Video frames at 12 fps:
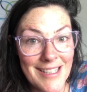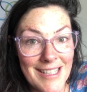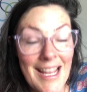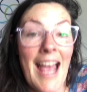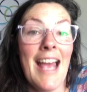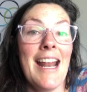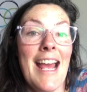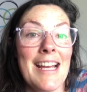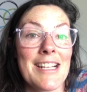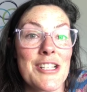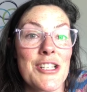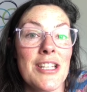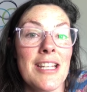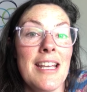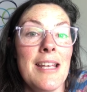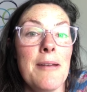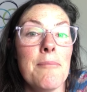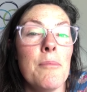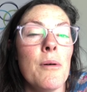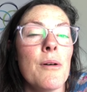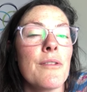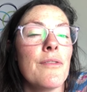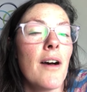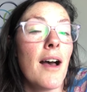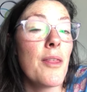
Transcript: can actually modify